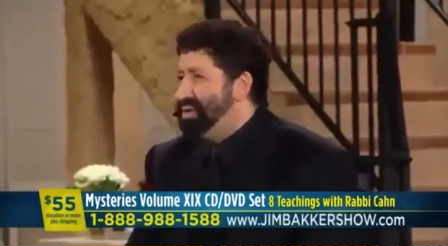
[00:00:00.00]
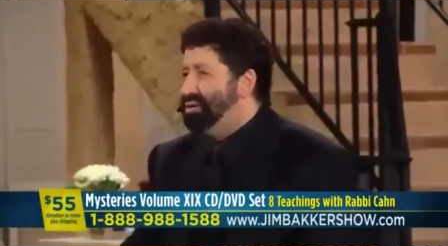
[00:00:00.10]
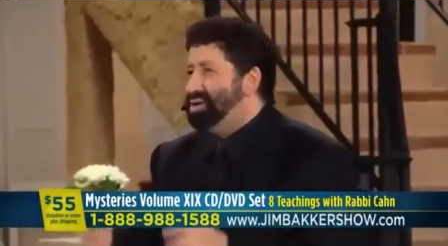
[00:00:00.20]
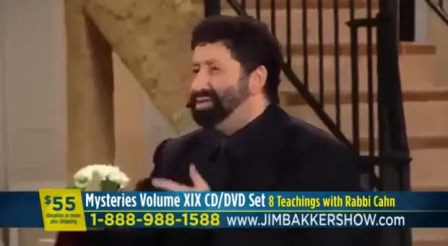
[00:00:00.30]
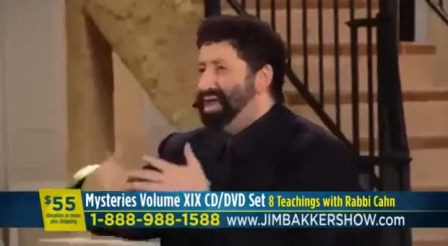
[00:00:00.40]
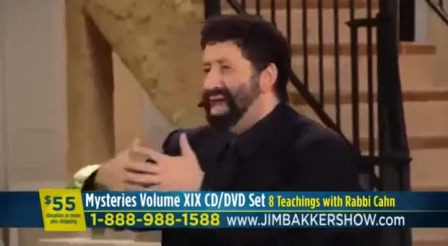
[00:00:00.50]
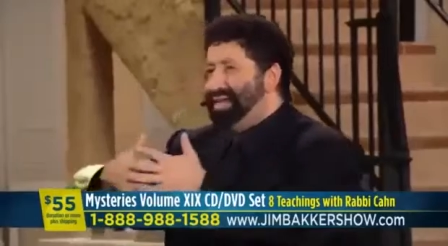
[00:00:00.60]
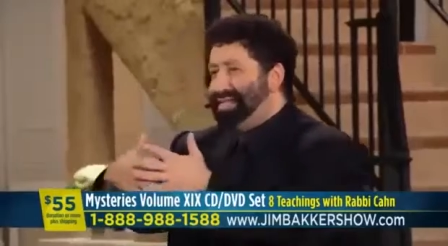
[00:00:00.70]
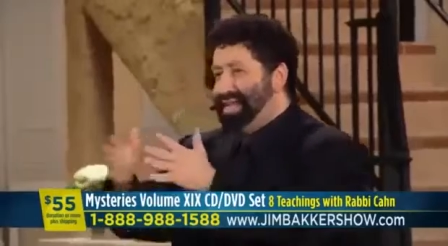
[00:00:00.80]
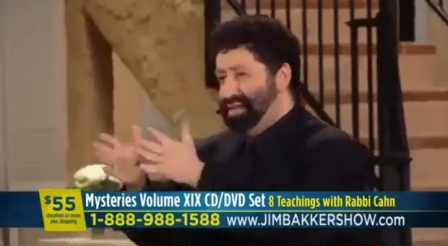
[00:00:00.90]
Because,
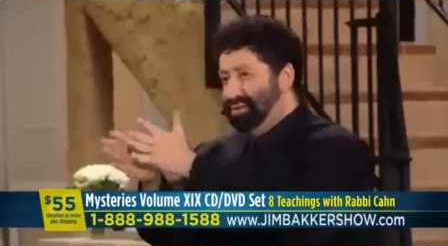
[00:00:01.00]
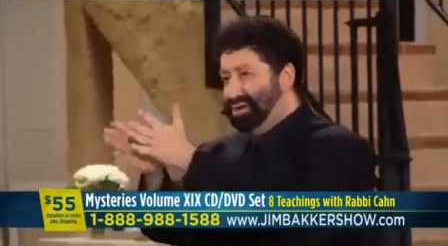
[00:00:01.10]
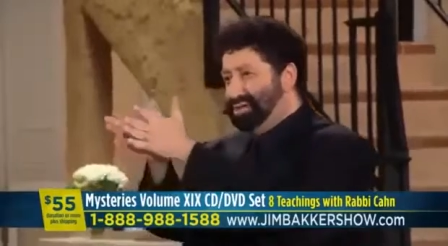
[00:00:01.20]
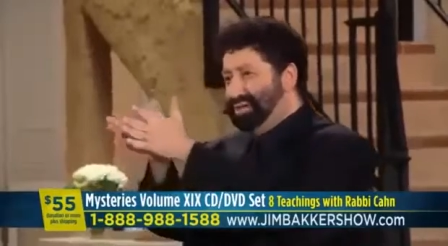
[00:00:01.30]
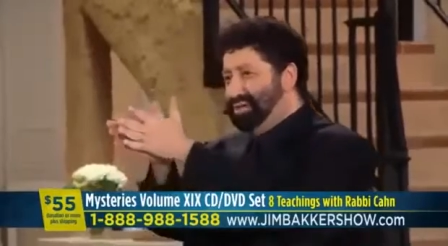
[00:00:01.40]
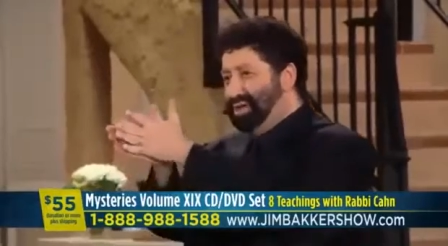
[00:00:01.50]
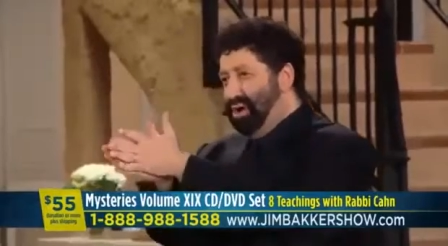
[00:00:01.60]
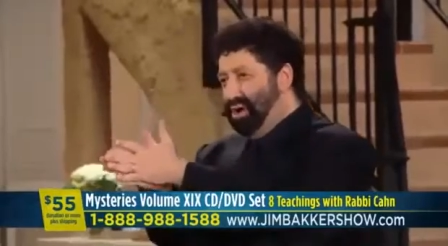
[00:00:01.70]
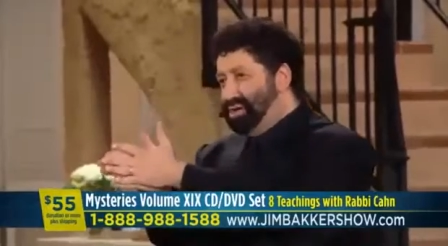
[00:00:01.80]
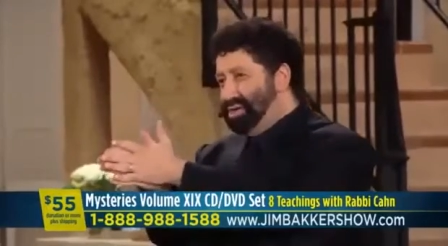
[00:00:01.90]
and in other words, the
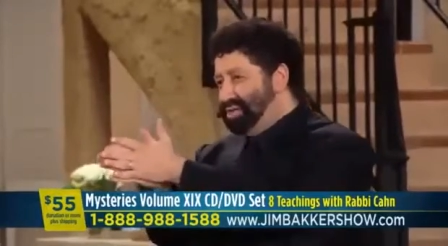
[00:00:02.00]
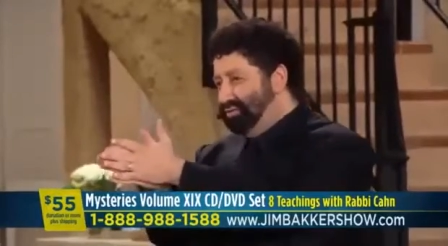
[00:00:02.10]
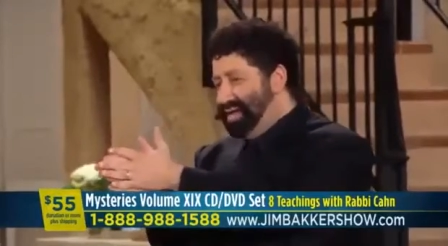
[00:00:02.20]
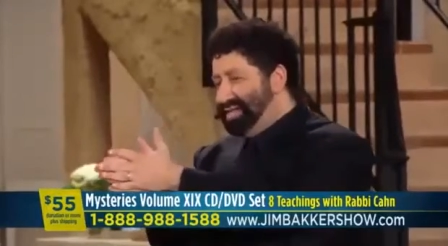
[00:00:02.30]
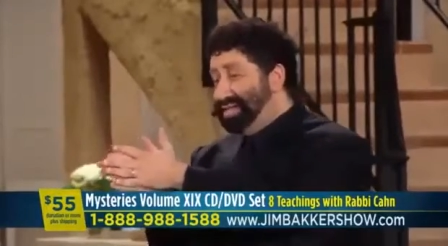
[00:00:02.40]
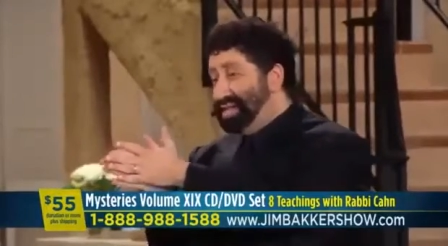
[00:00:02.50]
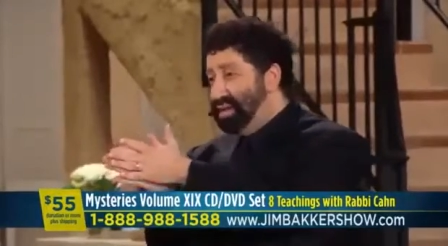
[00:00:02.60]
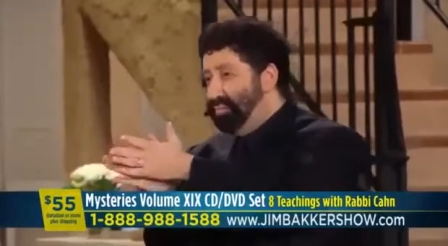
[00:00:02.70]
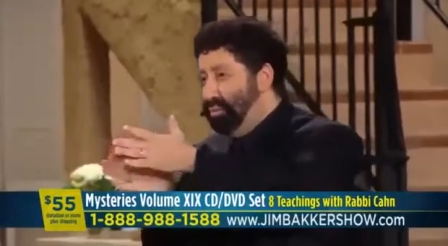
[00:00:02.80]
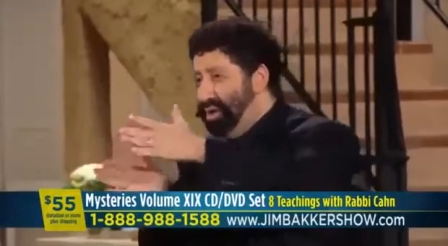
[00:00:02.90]
arch is facing, it's
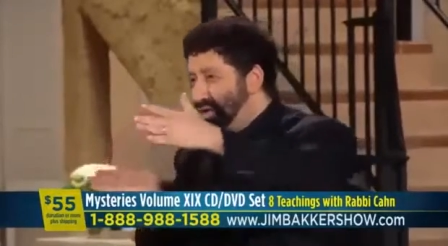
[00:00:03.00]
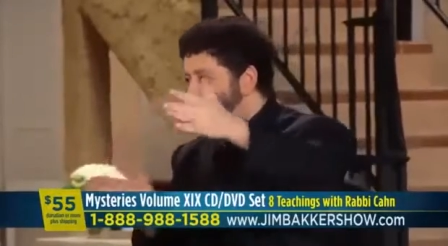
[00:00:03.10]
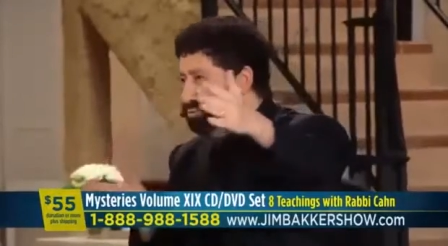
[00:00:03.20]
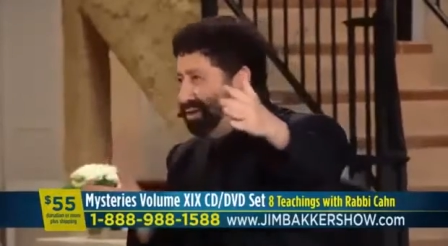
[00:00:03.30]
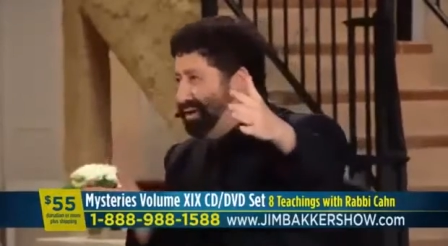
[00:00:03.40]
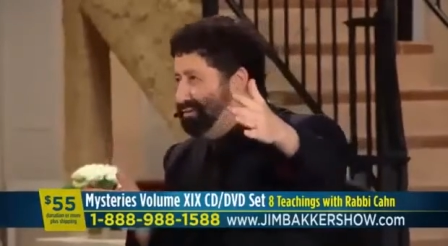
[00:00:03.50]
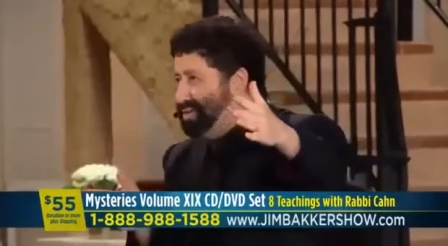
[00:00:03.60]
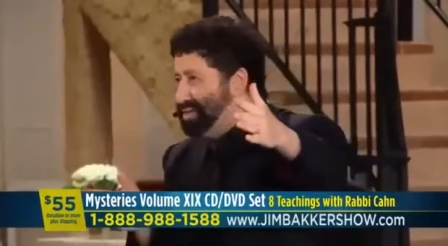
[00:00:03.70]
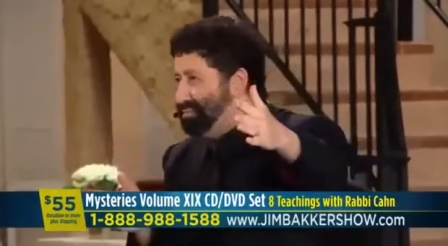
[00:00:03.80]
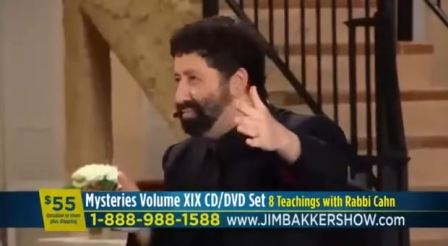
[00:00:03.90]
going to point to wherever
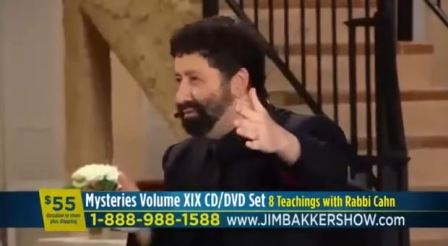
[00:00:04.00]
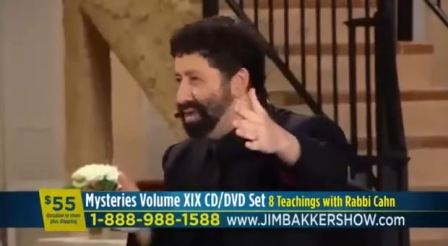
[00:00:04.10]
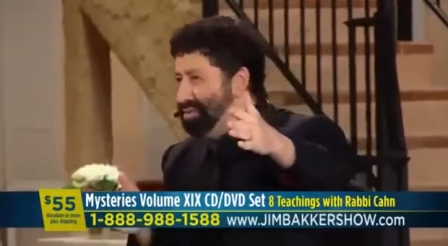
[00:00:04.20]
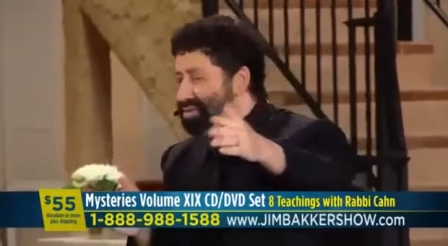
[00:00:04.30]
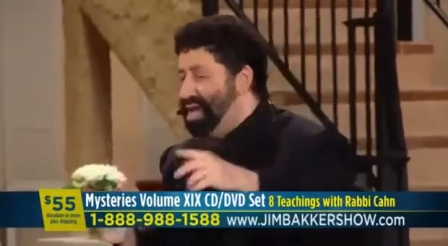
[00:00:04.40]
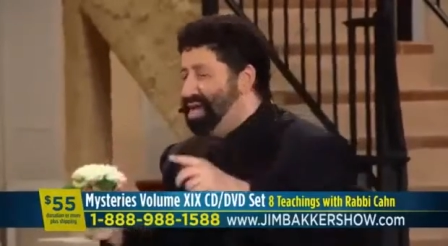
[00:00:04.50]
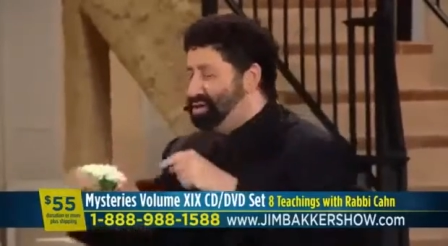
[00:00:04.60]
the Temple of Baal is.